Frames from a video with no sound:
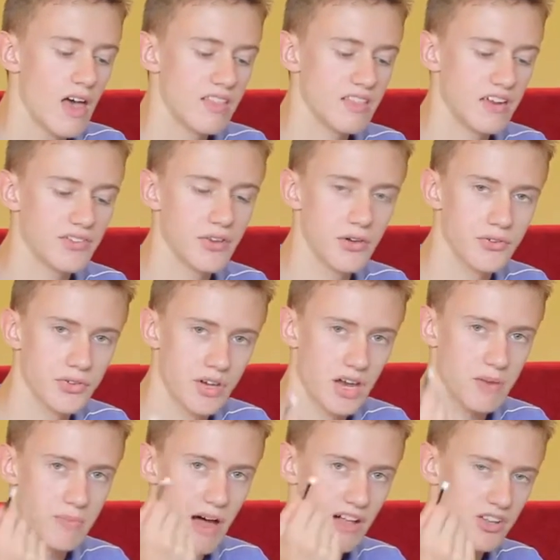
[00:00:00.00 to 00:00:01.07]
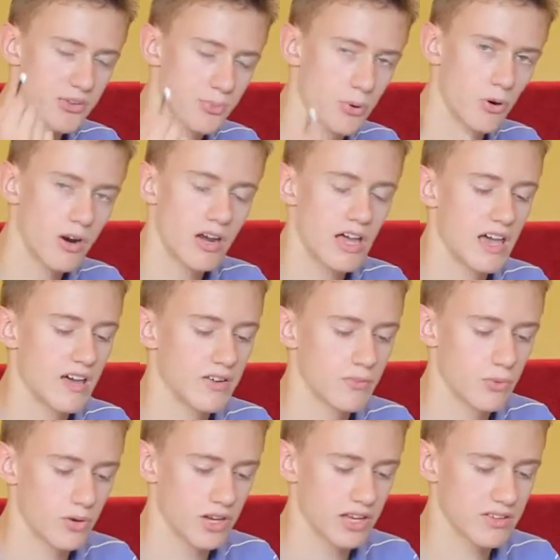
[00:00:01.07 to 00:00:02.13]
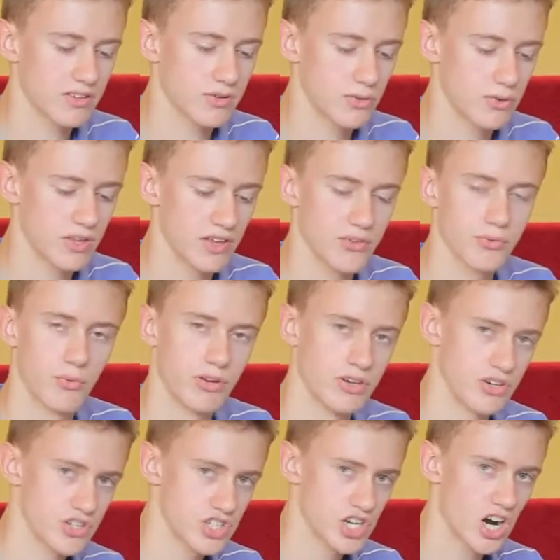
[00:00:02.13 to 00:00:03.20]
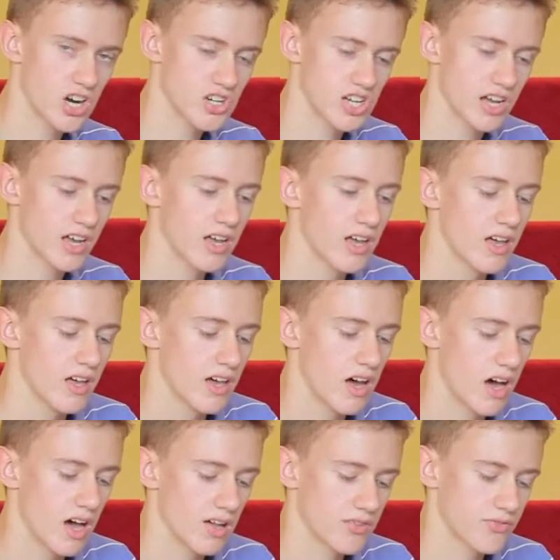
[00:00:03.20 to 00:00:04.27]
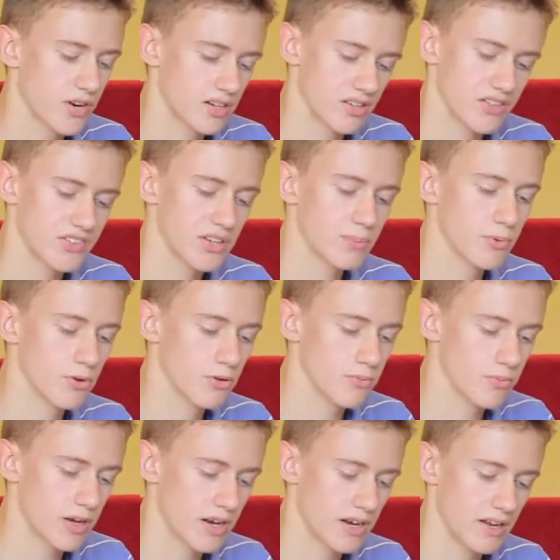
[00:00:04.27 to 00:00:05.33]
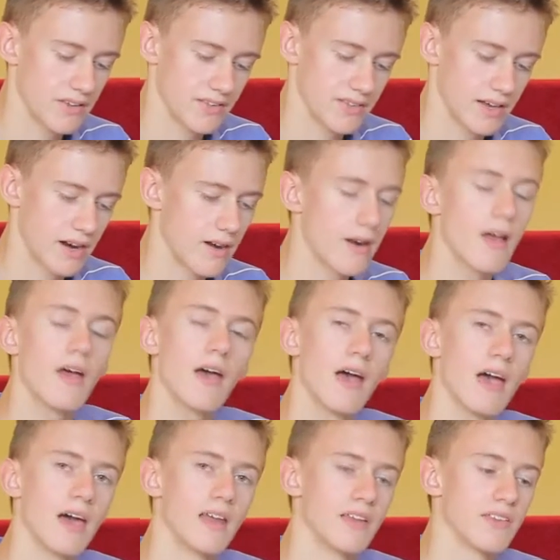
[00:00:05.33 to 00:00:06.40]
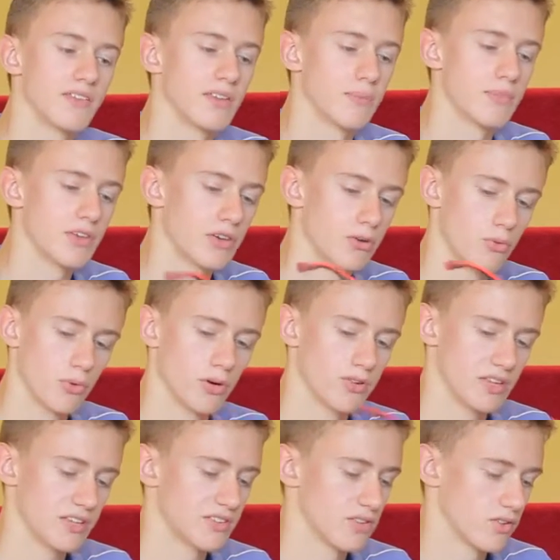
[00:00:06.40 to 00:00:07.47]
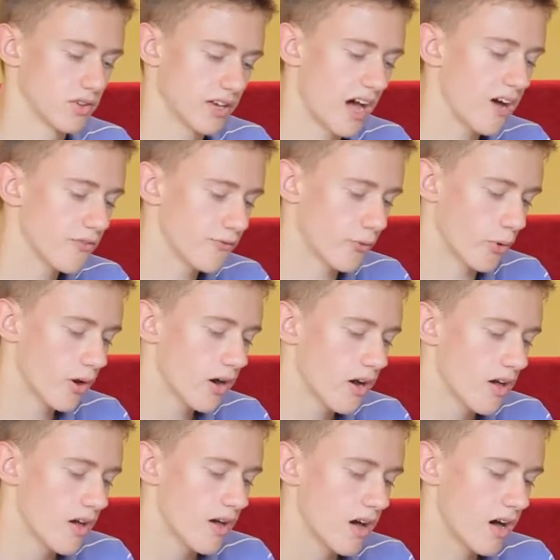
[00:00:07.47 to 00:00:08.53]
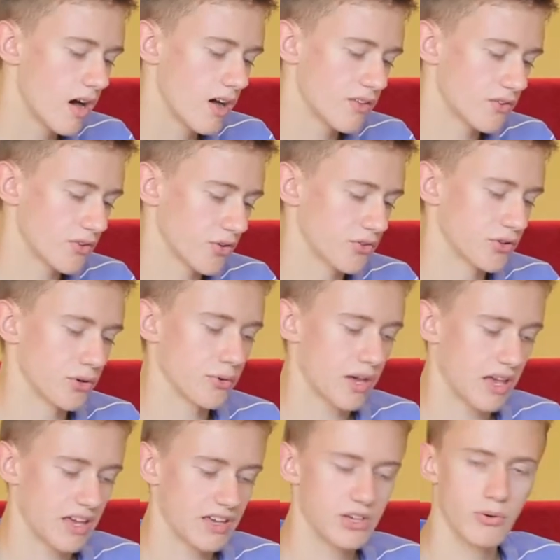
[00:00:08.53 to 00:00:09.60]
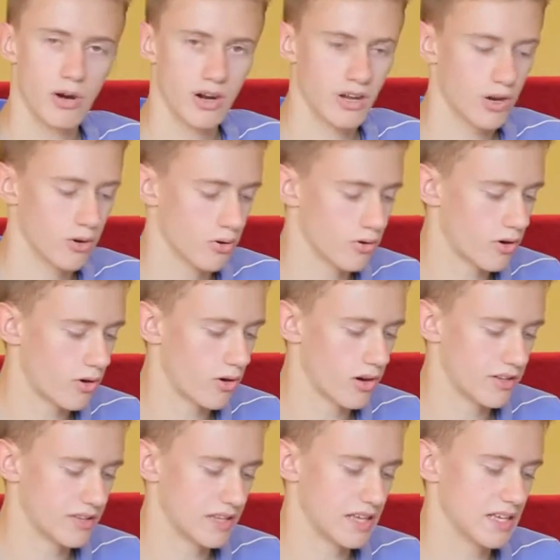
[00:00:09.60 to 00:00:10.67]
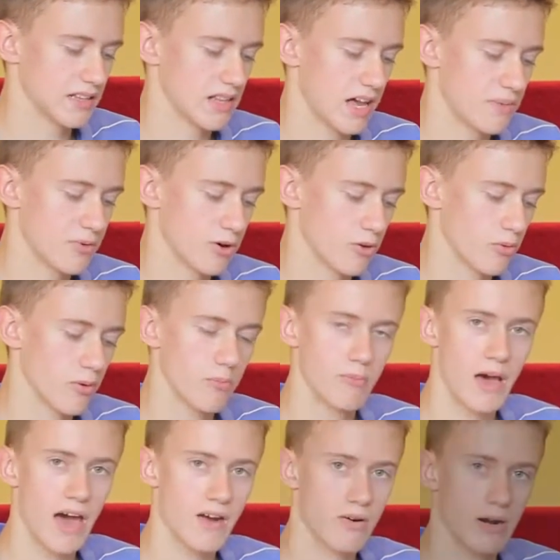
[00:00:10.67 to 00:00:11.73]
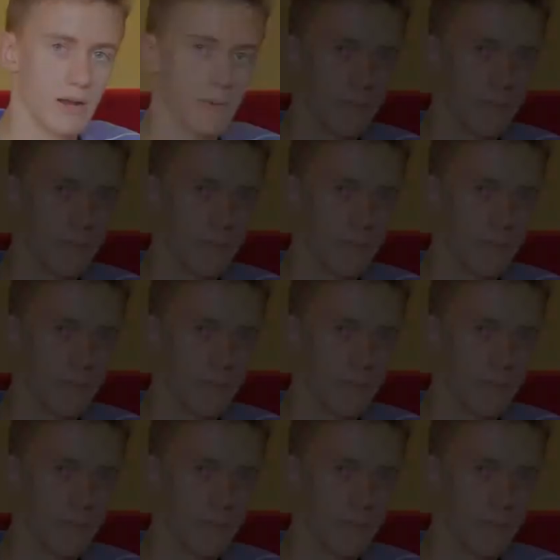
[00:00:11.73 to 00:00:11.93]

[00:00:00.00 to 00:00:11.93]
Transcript: And then it's also got a balance port, and we'll get to this when you're charging. It's fairly simple, but it is there, and it is something you will need to look out for. There's also a QR code on the LiPo battery.